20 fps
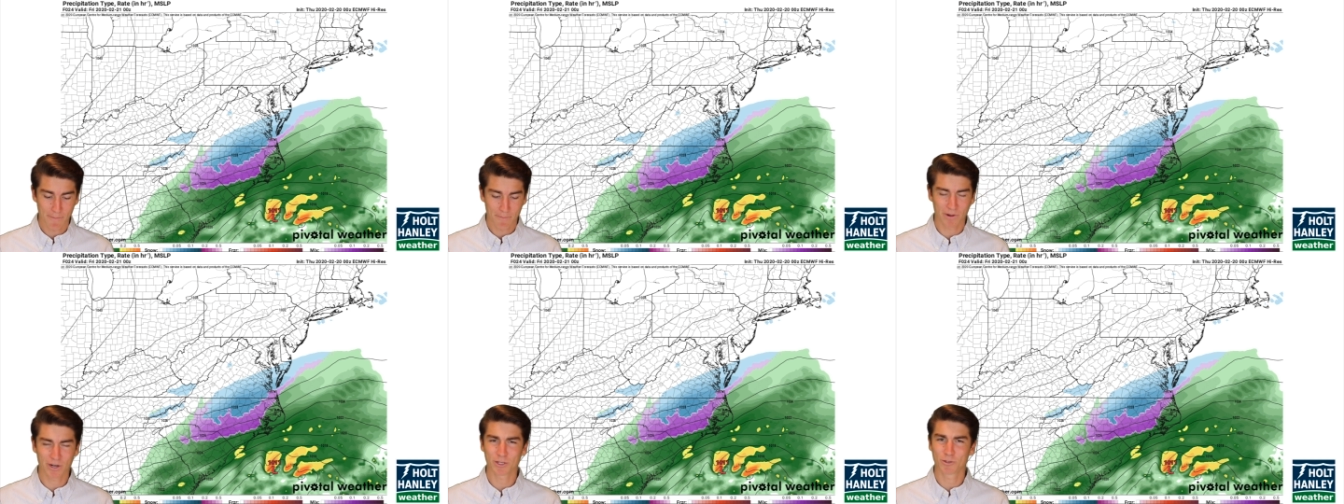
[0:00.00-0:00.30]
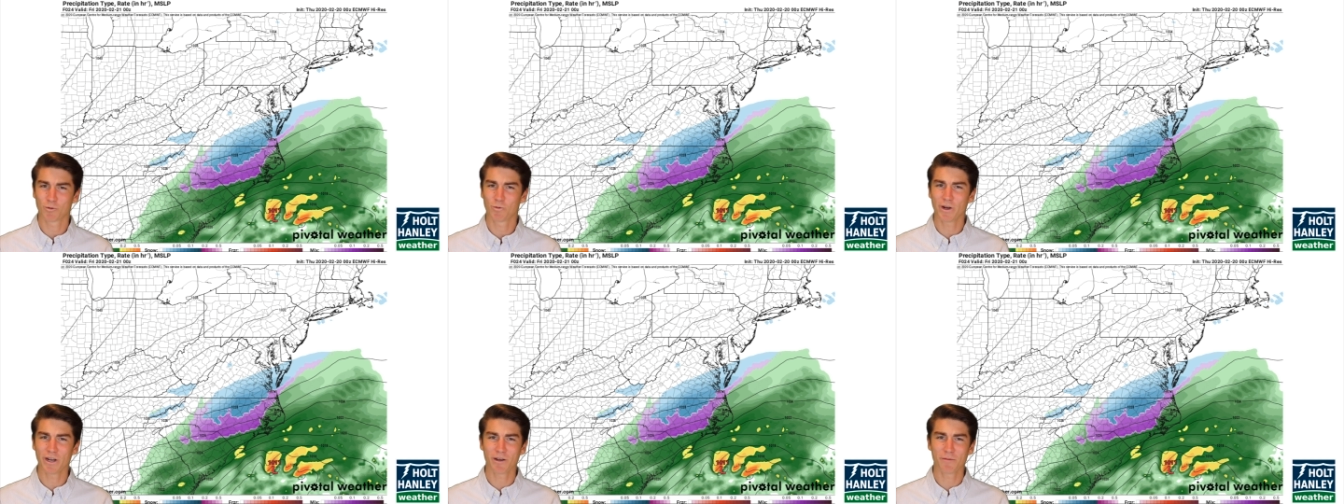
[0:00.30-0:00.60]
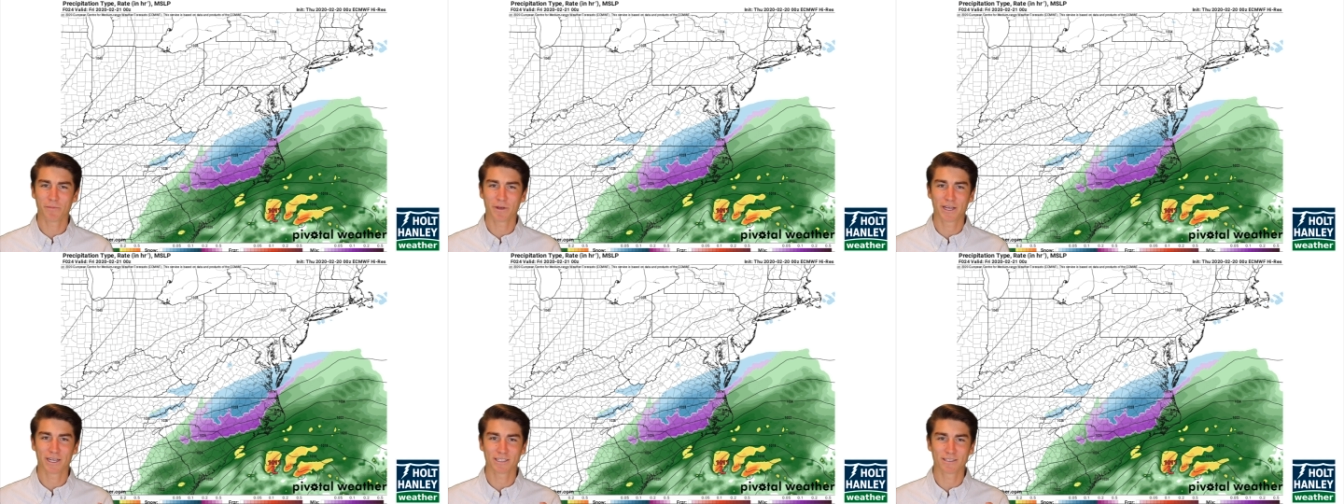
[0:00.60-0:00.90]
but it's
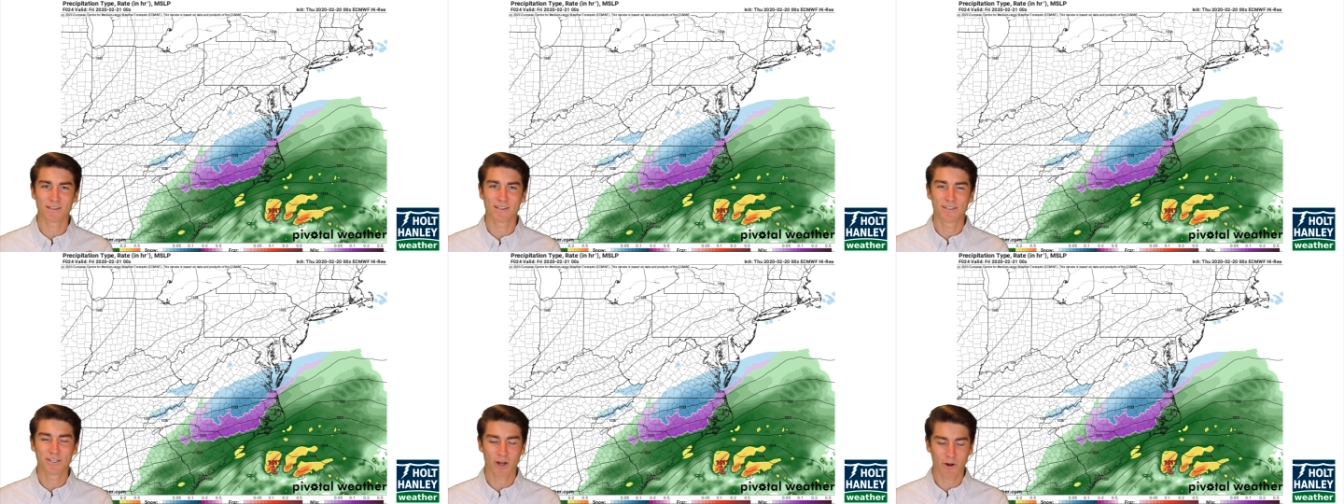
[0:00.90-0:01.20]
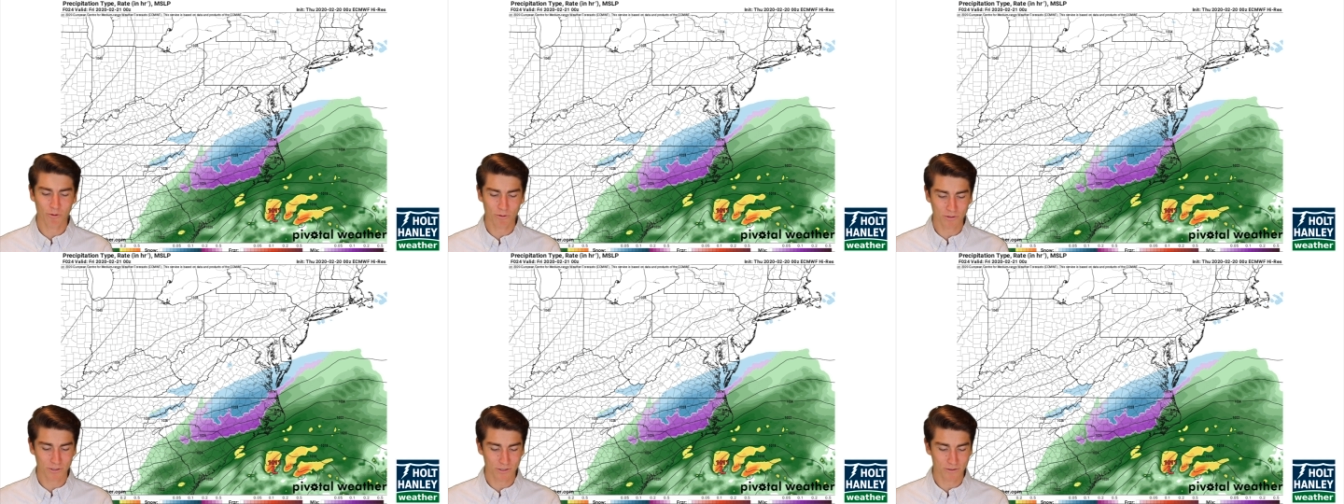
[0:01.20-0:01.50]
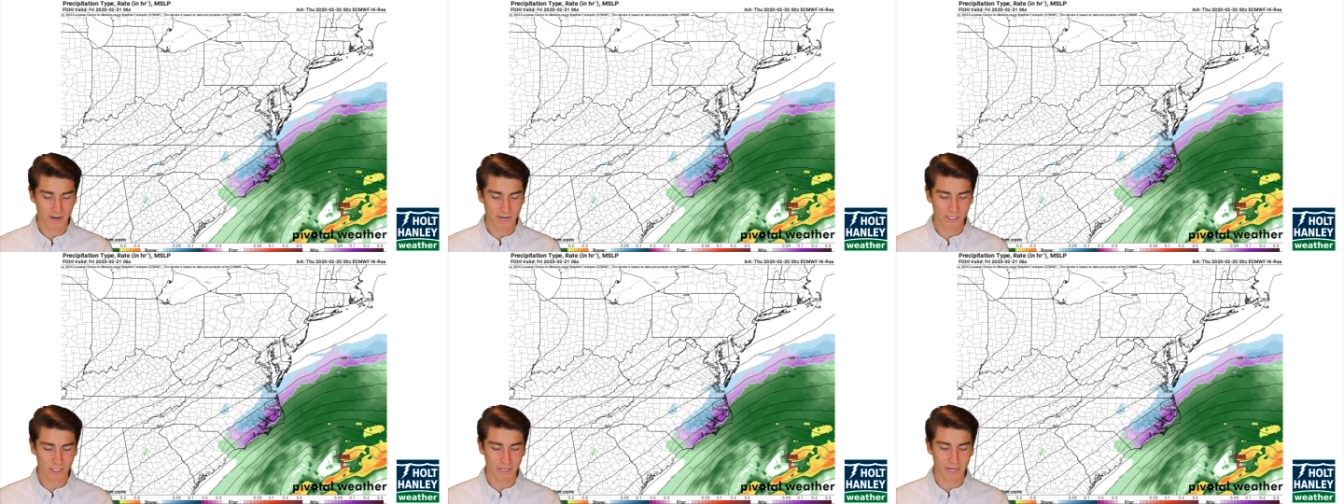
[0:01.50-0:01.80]
weird because the
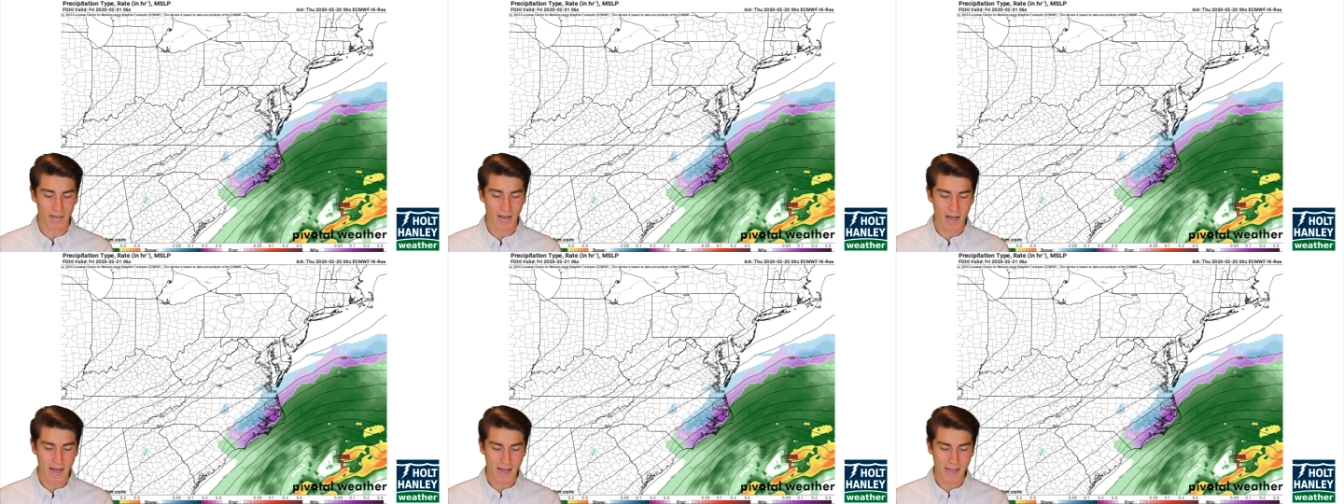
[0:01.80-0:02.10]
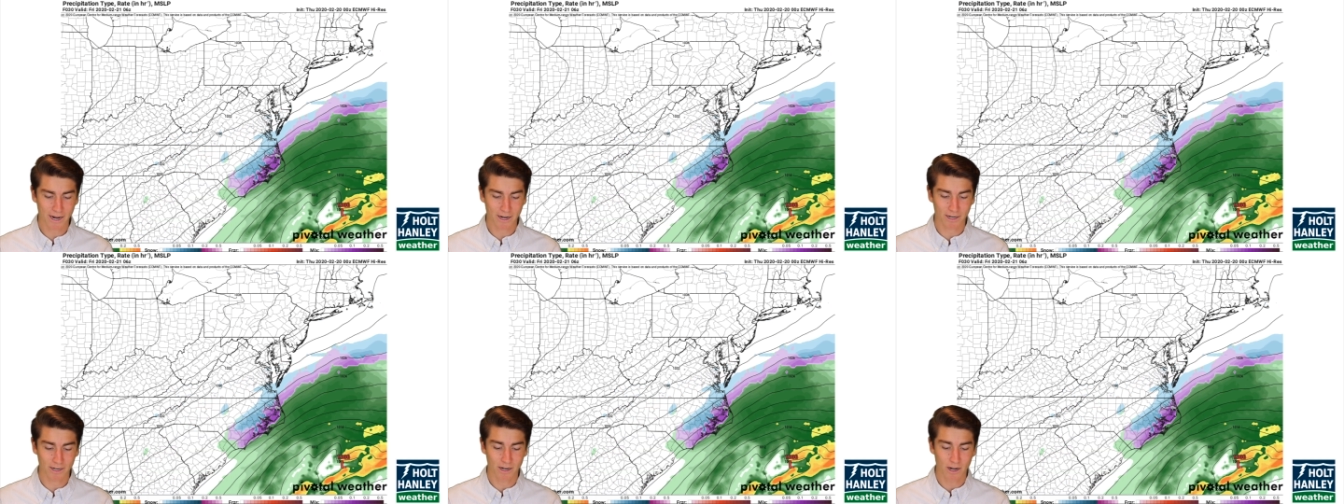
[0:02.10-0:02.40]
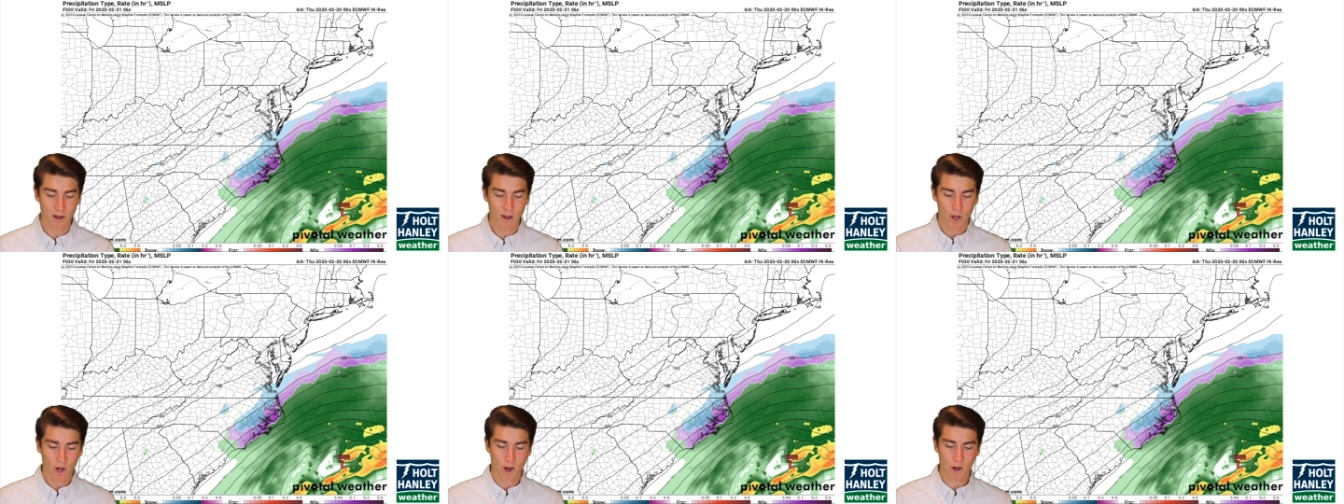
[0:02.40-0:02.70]
totals are actually
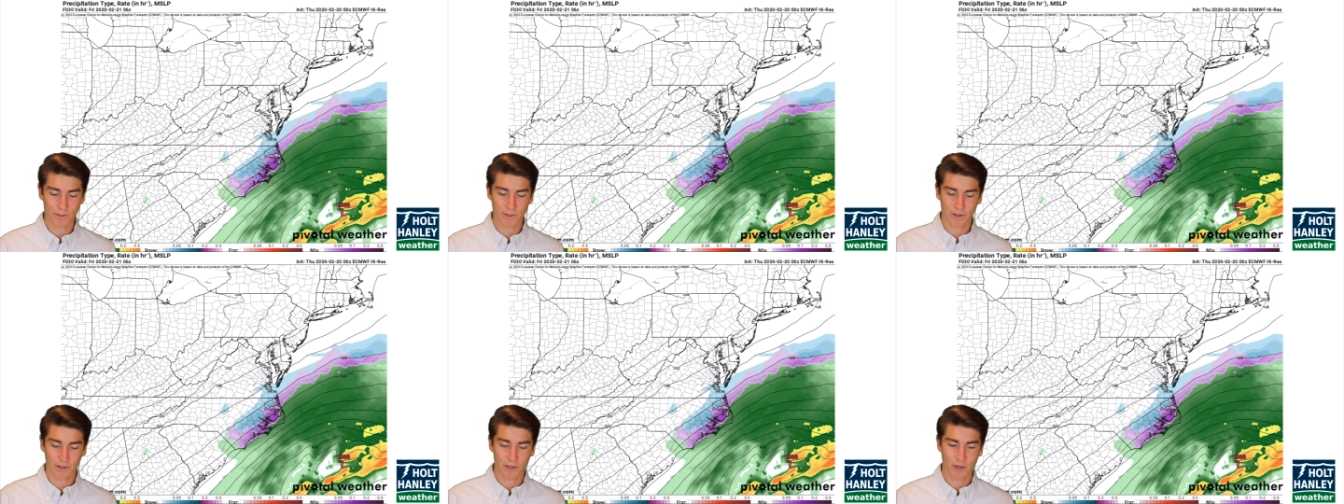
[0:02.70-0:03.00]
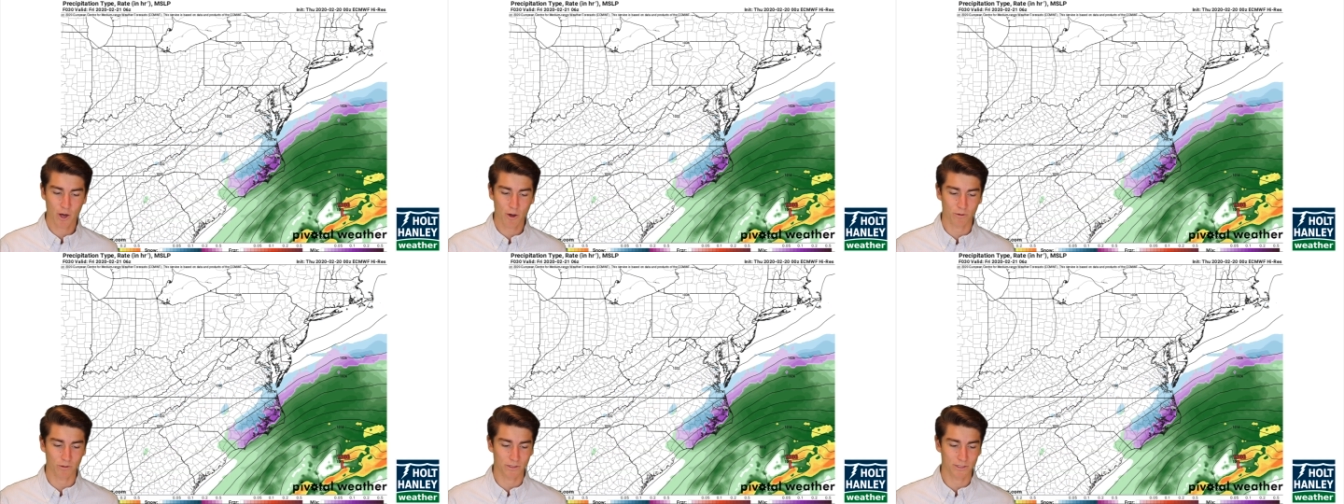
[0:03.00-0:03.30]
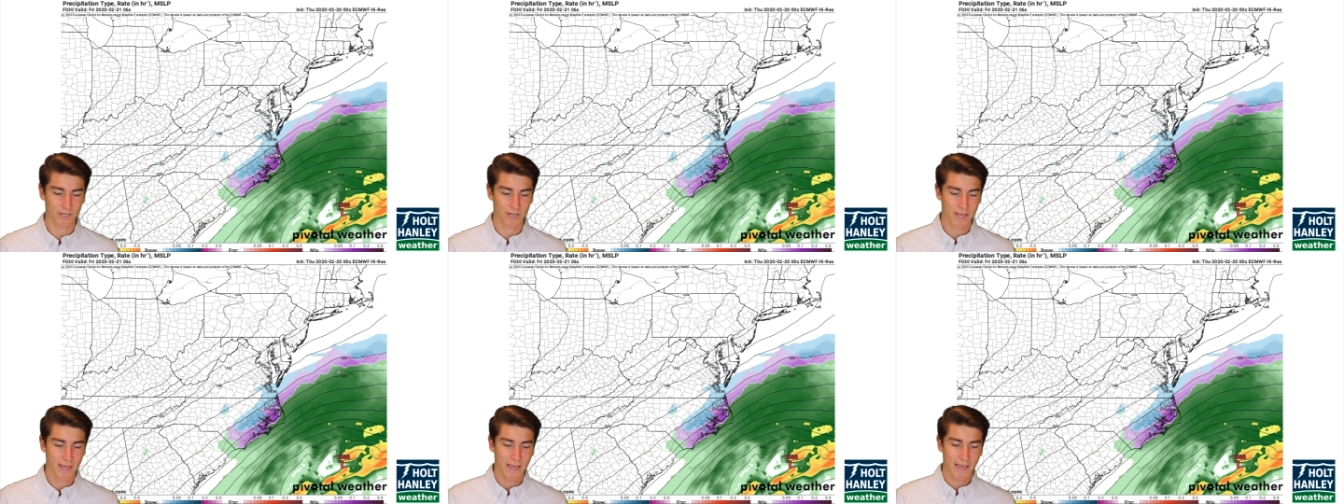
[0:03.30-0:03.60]
higher on the
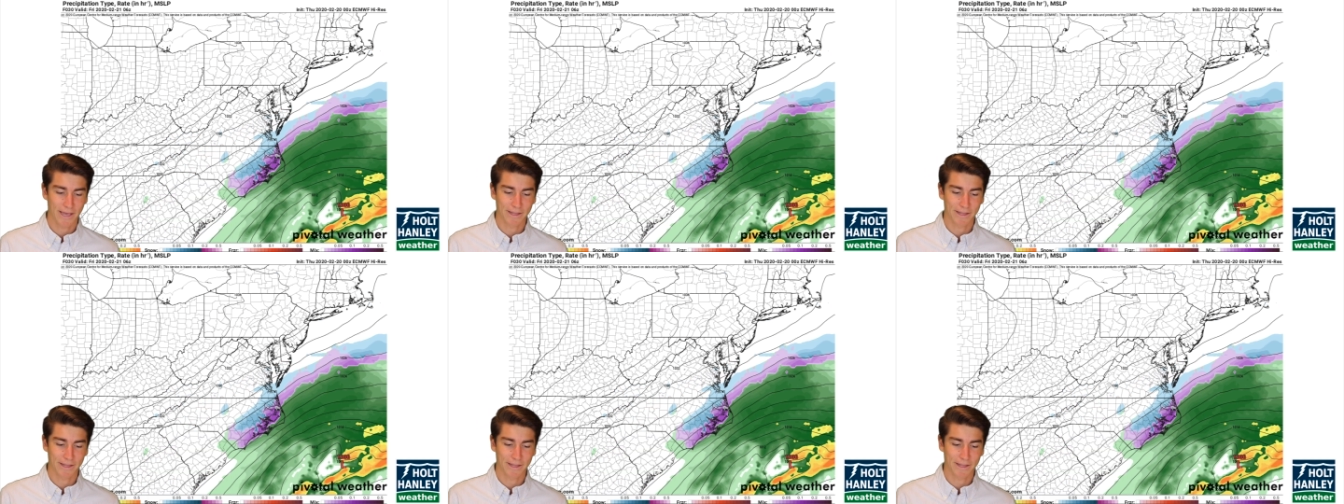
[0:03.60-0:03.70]
coast,